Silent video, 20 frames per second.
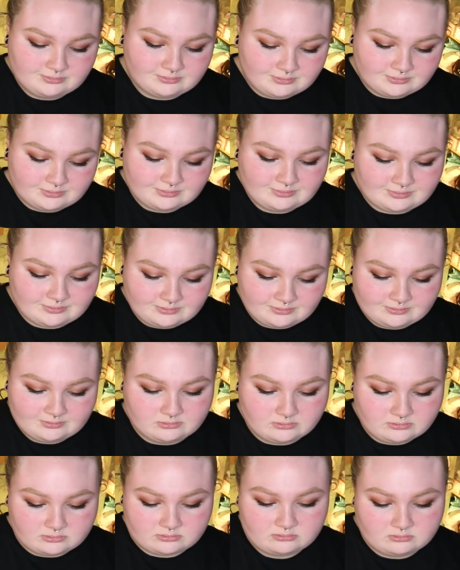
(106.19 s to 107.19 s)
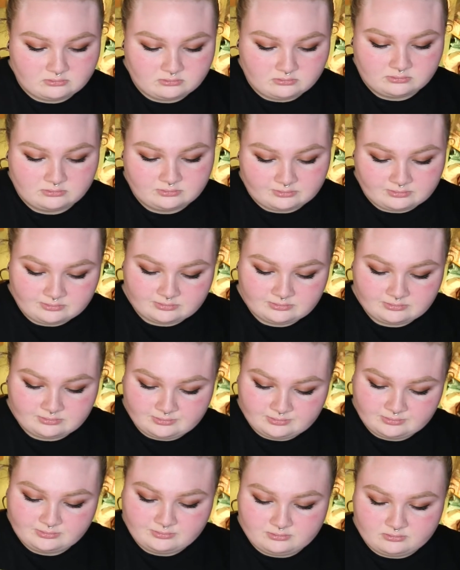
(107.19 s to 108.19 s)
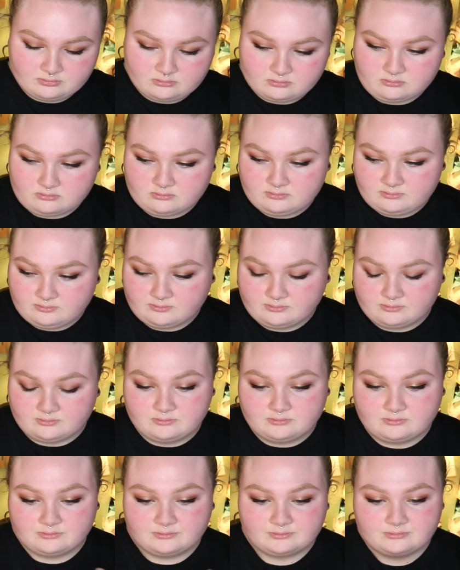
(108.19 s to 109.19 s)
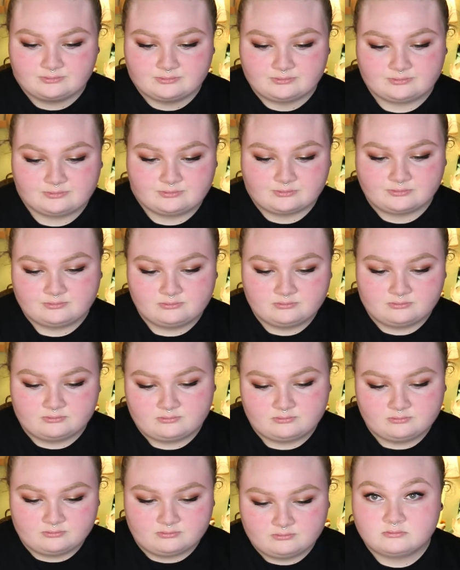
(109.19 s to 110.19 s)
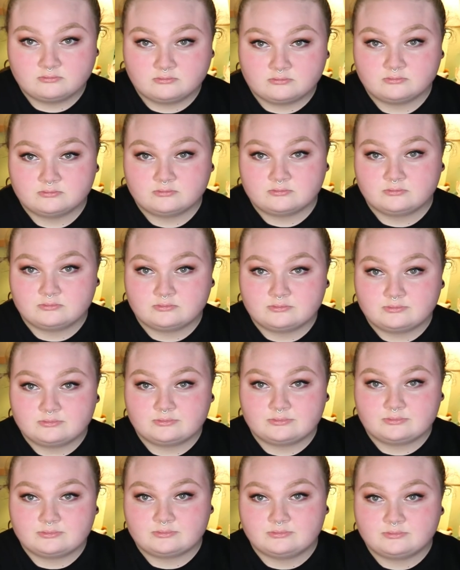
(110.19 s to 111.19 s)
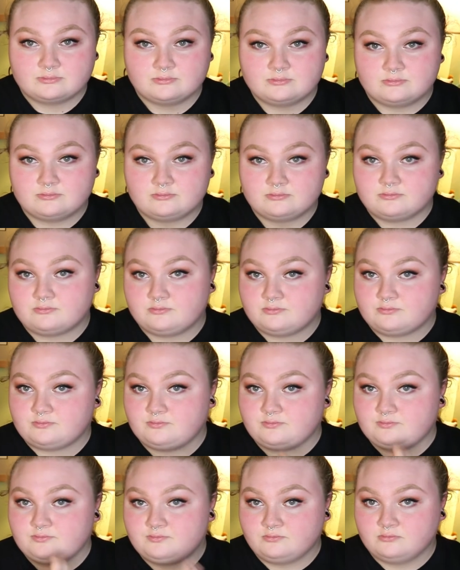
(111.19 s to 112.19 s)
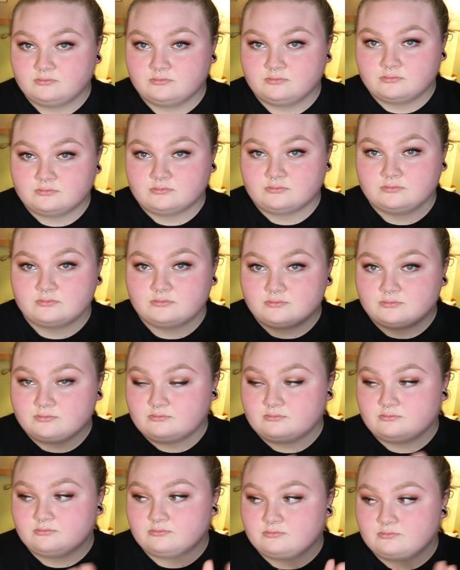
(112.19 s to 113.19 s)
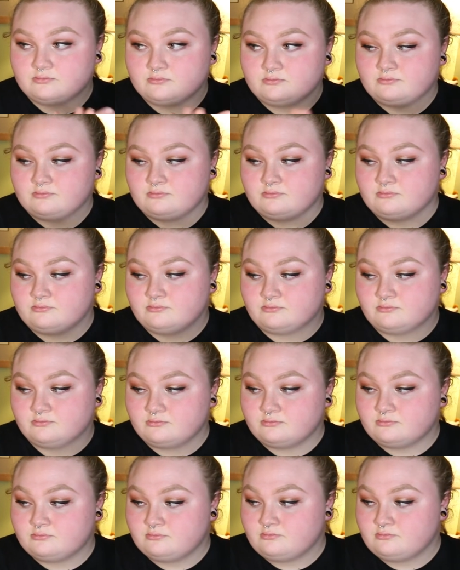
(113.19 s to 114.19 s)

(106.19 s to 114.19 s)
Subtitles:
[no speech]